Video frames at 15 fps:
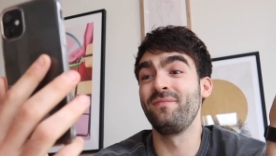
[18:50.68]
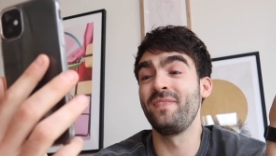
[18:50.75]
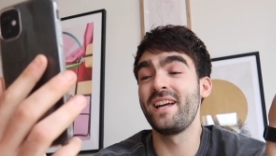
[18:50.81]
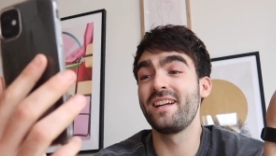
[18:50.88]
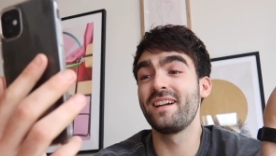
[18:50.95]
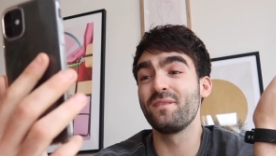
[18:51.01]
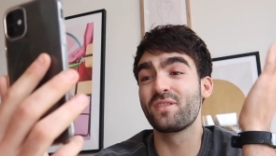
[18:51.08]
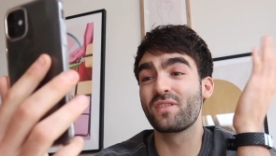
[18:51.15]

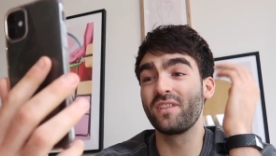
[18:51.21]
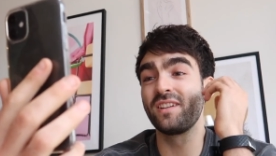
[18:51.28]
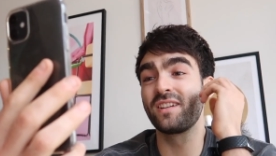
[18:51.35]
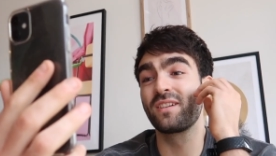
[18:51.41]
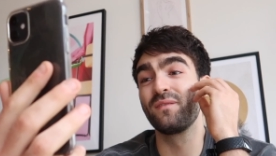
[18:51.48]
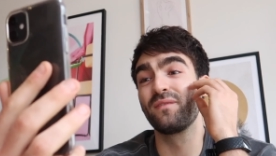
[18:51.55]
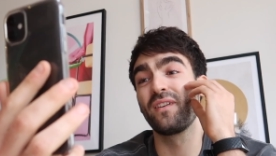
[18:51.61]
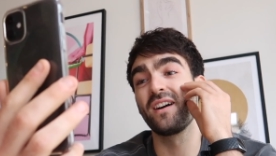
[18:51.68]
Mate, I'm sure you
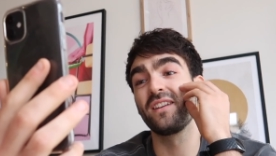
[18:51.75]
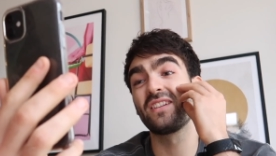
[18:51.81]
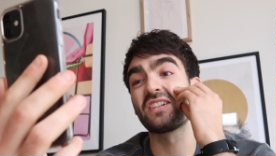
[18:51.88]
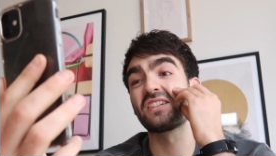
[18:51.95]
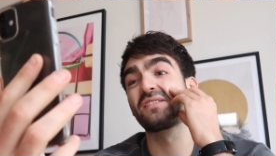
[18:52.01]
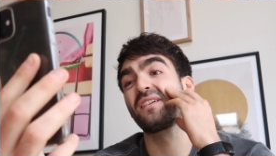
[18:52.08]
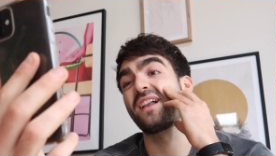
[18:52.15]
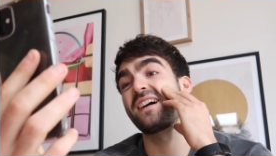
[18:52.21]
can find
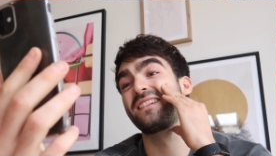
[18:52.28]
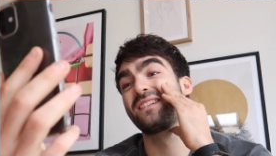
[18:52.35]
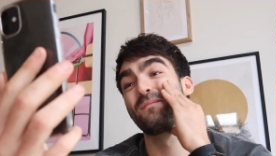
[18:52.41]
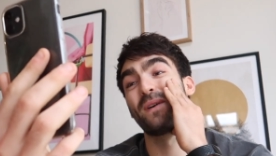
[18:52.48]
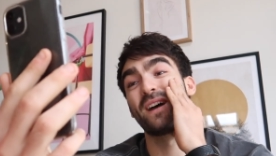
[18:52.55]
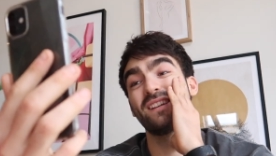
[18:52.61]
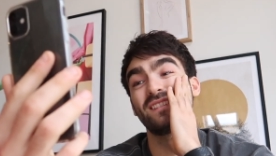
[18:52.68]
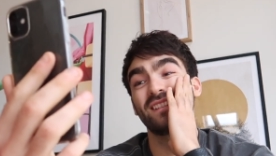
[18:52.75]
nice flats in,
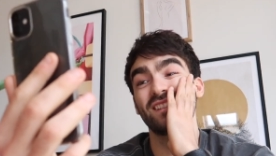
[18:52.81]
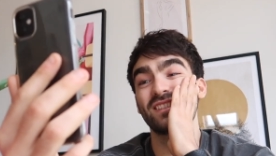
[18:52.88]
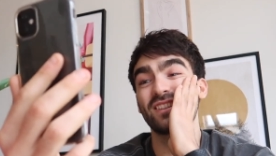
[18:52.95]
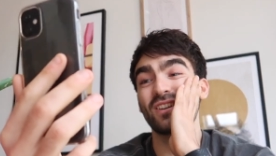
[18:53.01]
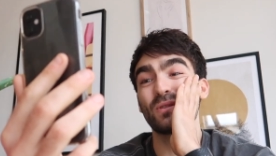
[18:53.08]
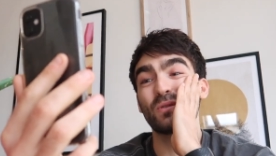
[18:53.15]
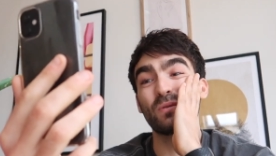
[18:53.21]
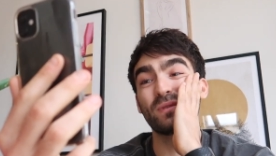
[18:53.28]

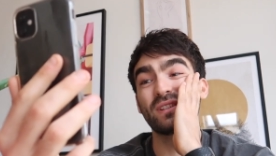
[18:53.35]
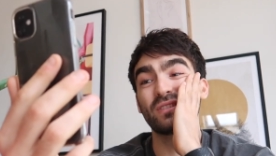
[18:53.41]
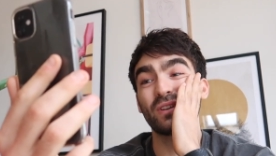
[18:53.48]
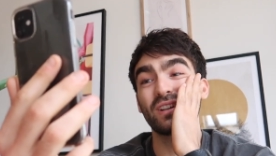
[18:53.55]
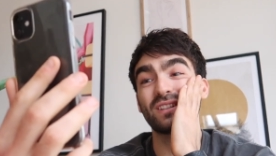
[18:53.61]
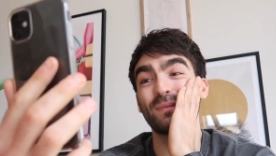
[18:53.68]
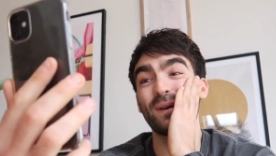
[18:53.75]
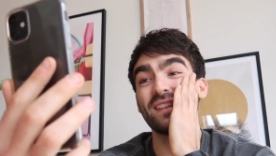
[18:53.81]
so it won't be too
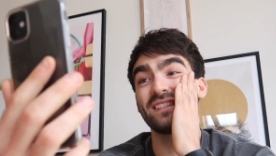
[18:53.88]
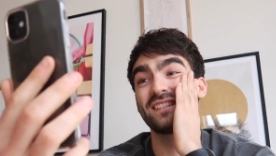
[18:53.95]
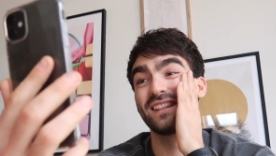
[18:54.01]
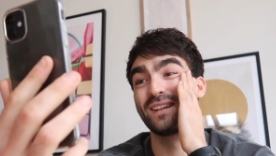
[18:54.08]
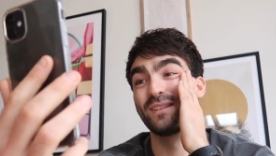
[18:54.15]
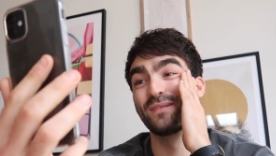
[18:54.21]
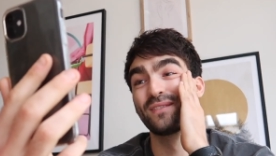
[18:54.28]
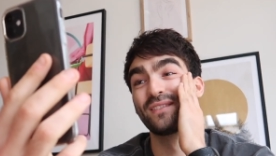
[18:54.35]

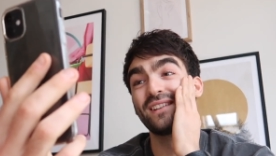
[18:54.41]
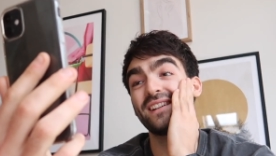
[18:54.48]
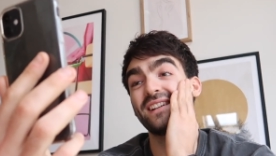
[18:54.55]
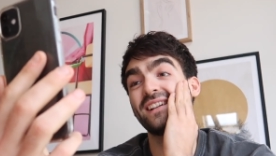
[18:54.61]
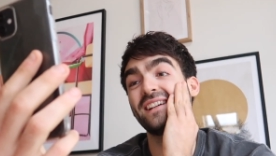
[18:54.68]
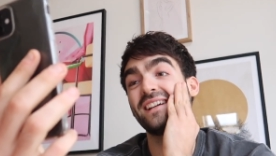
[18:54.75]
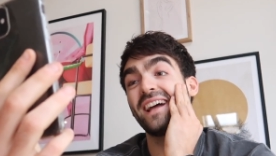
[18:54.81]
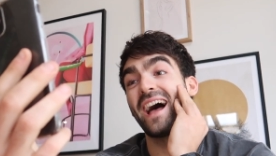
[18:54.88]
expensive.
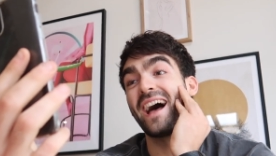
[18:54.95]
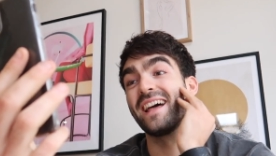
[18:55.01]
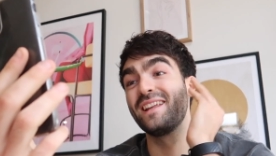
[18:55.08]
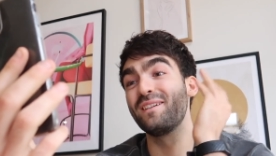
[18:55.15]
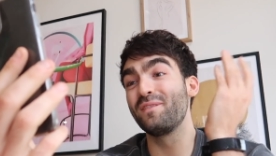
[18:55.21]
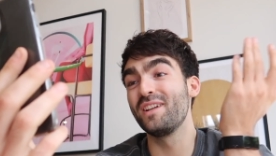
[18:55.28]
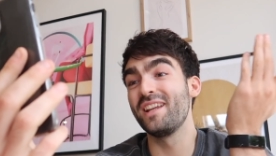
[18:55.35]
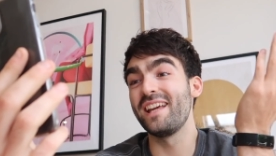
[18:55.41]
And
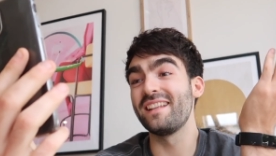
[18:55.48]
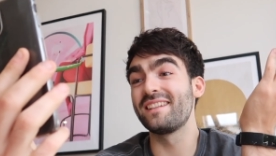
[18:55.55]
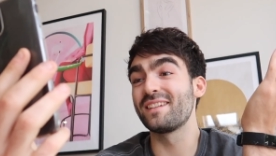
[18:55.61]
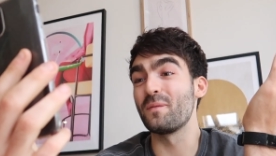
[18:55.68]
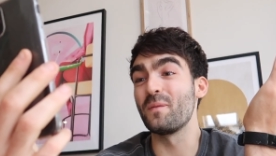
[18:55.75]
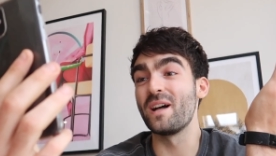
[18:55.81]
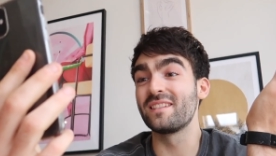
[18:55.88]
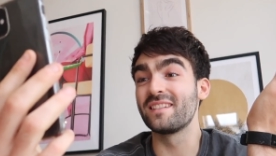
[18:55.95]
if you need
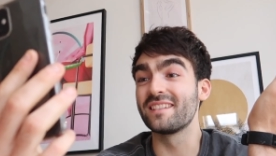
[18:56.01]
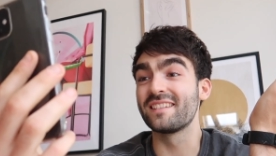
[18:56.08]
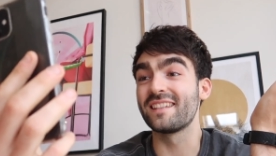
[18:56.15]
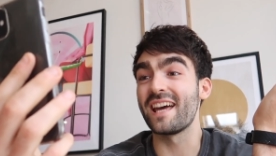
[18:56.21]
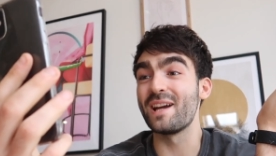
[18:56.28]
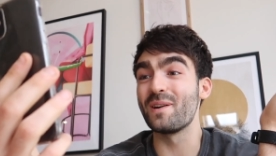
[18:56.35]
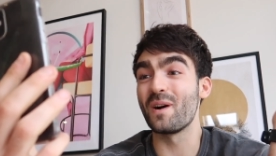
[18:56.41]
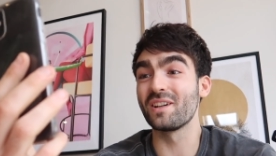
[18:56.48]
somewhere to
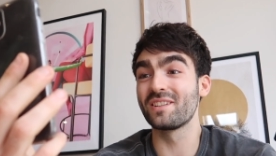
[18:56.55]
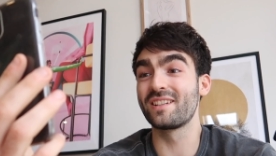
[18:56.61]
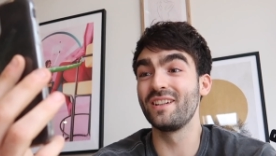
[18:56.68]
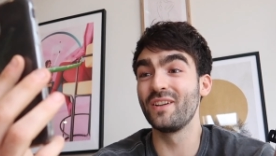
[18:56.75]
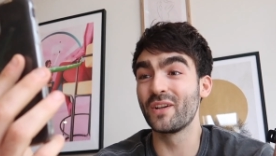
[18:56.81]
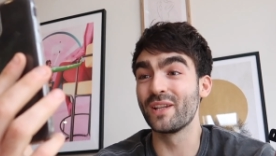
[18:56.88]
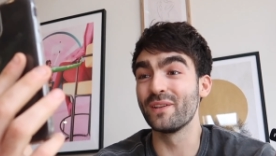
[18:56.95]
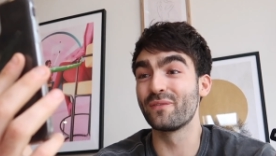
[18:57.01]
stay whilst you're
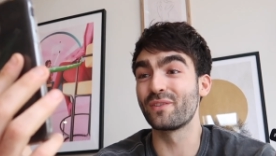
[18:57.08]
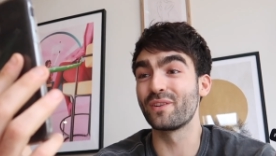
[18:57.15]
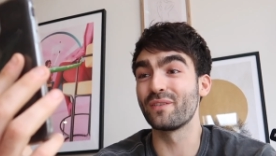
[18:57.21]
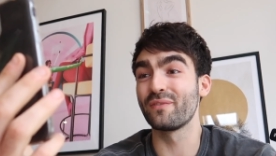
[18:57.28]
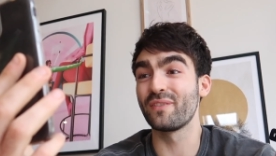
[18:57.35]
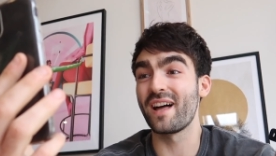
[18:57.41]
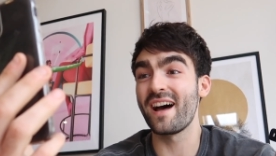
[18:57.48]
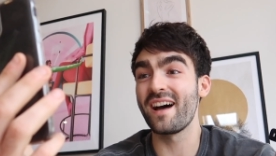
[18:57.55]
looking for a
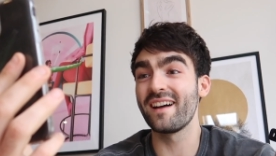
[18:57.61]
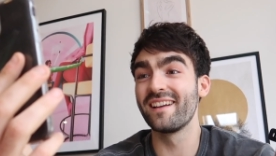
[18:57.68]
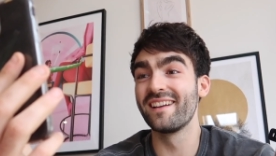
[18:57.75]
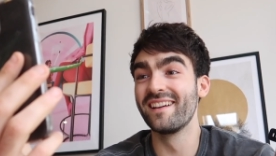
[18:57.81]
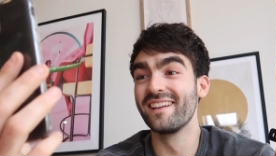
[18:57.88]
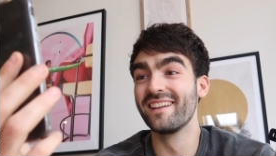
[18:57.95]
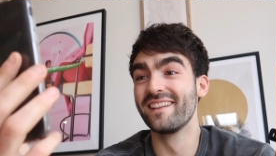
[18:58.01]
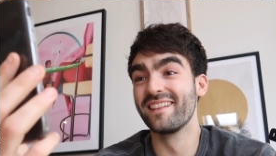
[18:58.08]
flat,
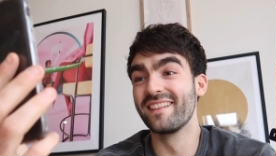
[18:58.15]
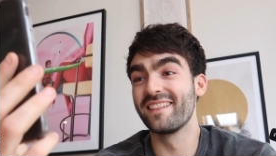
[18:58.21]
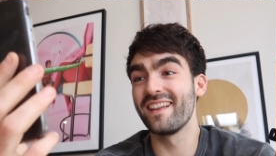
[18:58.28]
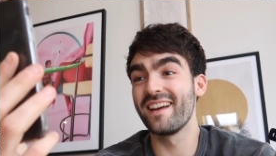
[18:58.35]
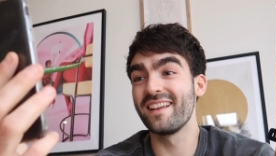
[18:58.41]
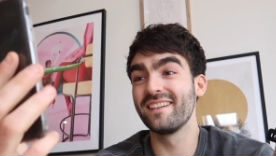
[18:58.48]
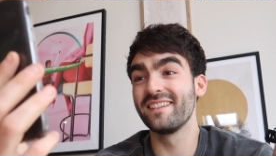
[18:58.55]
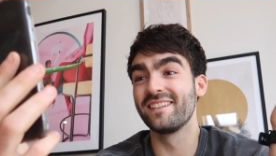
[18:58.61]
then...